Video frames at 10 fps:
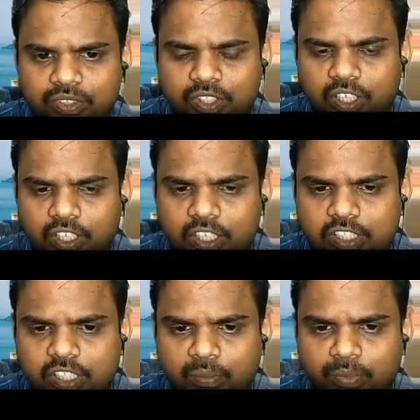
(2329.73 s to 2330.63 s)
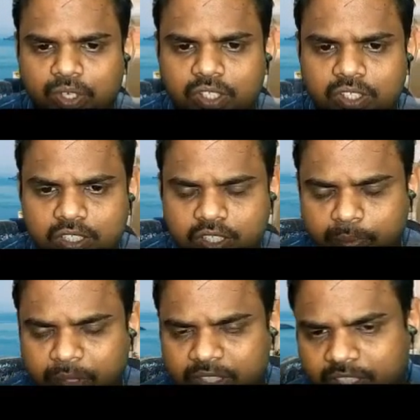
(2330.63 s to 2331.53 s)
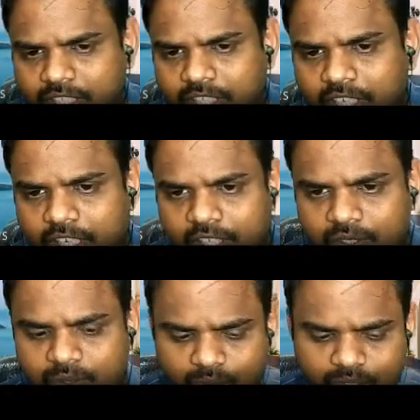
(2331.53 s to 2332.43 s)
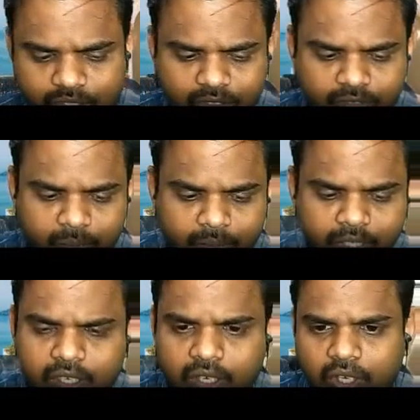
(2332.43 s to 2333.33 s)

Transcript: that each components in present in ideal solution will be